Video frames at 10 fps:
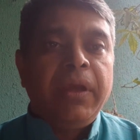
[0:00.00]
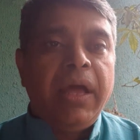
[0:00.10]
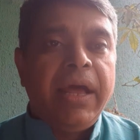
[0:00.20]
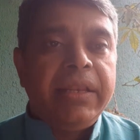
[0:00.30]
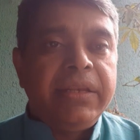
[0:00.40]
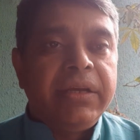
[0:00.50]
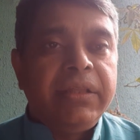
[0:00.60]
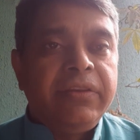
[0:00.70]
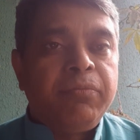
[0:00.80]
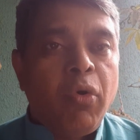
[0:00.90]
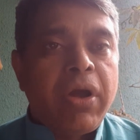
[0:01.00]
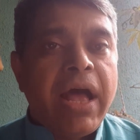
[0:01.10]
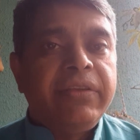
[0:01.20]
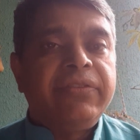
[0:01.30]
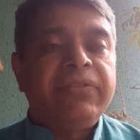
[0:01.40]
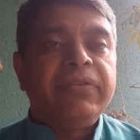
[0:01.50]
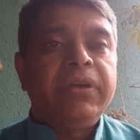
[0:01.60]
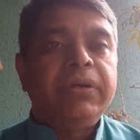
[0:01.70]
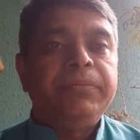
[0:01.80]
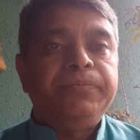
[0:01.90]
And this book has
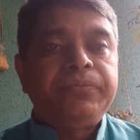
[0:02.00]
5